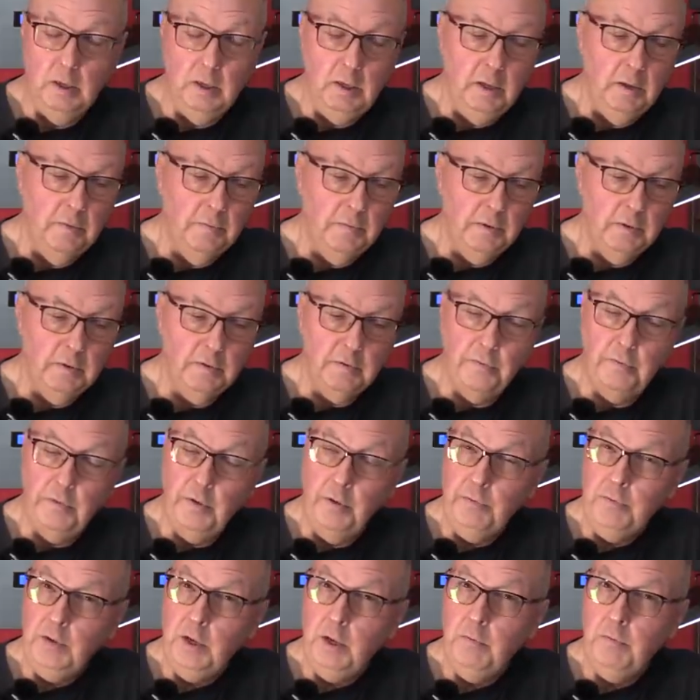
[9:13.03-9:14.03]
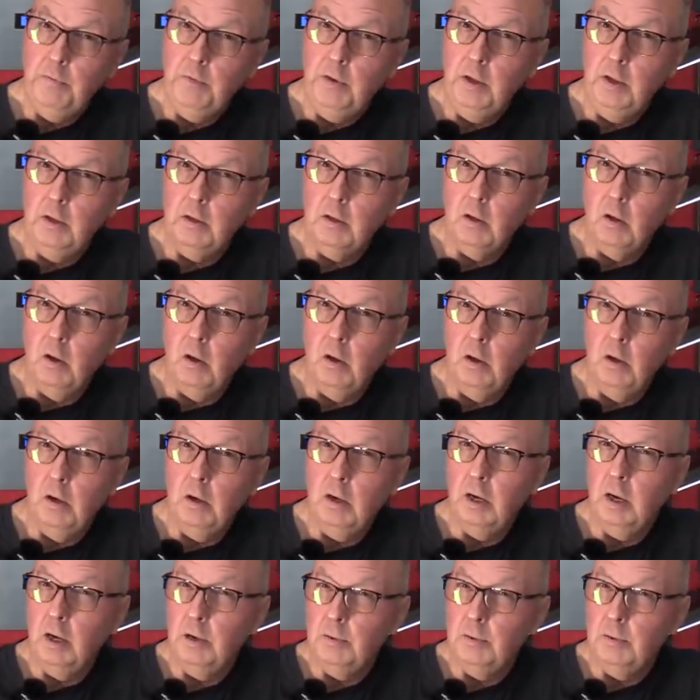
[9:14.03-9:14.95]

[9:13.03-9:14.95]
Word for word: If it's 50 feet long,